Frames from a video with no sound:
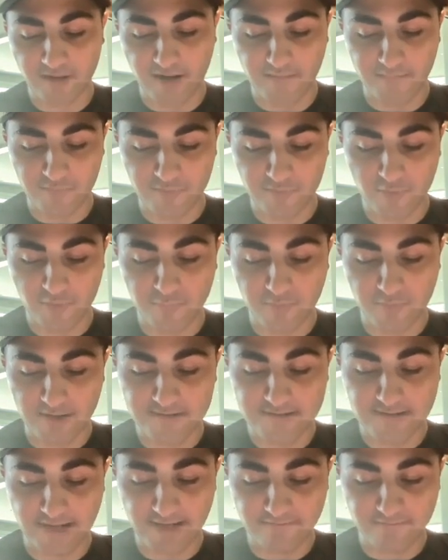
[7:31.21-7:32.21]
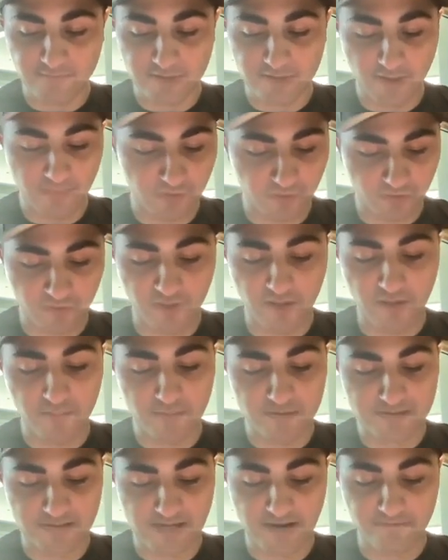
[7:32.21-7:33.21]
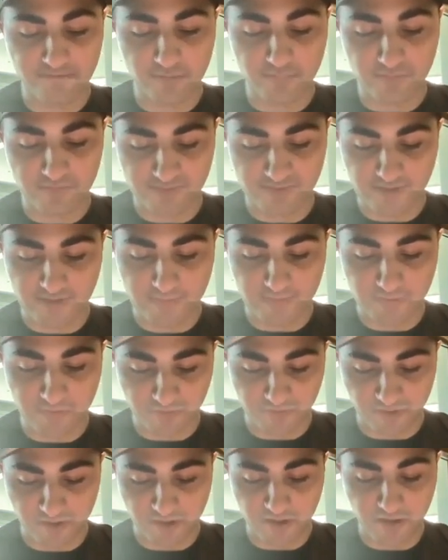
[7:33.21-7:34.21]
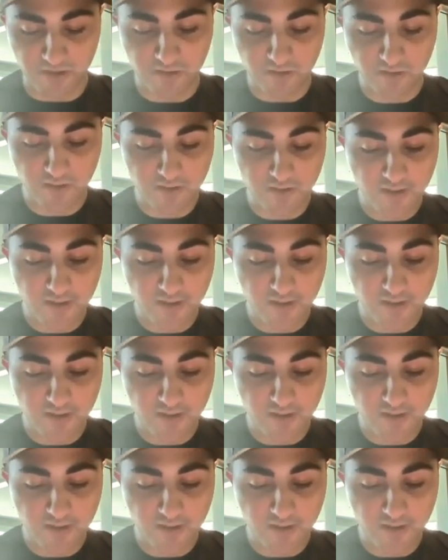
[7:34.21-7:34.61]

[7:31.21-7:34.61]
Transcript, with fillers: I'm so proud to have been on this team and to have represented this city.